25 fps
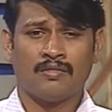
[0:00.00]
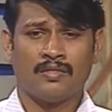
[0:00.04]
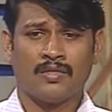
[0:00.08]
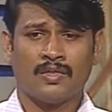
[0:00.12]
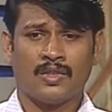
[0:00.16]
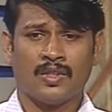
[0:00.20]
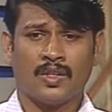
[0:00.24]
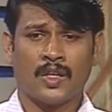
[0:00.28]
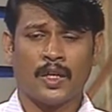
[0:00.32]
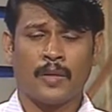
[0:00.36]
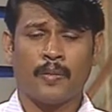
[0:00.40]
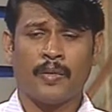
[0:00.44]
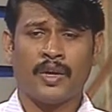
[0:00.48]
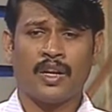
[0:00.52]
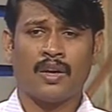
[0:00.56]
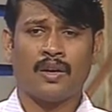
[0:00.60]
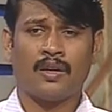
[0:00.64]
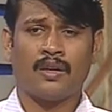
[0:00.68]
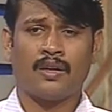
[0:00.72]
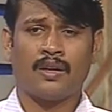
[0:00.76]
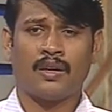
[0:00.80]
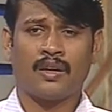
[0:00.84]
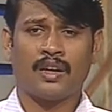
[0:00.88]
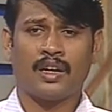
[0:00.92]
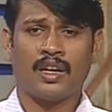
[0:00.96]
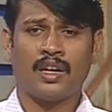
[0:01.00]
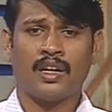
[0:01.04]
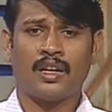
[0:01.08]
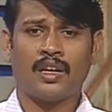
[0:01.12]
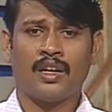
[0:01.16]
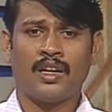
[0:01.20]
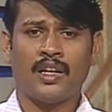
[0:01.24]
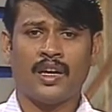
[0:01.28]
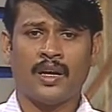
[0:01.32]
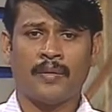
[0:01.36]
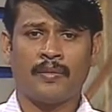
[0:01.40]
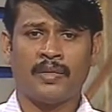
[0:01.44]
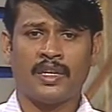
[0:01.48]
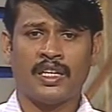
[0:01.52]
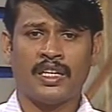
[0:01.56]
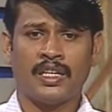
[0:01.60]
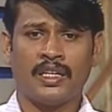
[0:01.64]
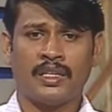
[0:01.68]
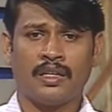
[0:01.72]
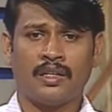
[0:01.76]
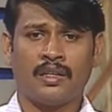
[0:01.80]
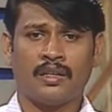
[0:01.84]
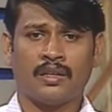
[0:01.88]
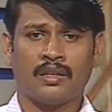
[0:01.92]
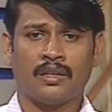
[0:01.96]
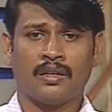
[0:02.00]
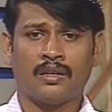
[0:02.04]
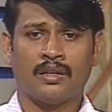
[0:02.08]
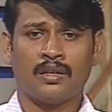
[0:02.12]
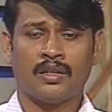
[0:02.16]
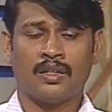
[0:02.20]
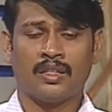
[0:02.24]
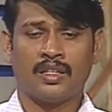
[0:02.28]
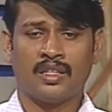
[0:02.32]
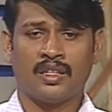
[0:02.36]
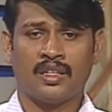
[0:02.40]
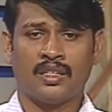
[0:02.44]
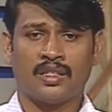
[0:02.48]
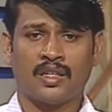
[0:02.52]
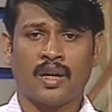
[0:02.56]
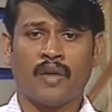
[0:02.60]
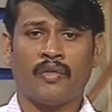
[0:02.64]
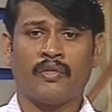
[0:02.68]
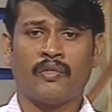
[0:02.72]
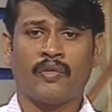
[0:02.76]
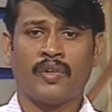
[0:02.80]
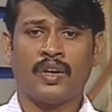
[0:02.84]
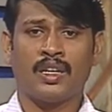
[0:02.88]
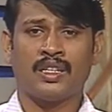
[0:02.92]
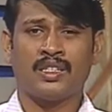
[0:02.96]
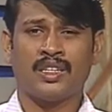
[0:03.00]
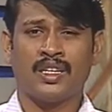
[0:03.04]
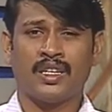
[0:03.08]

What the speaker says: it may not regularly update the softwares,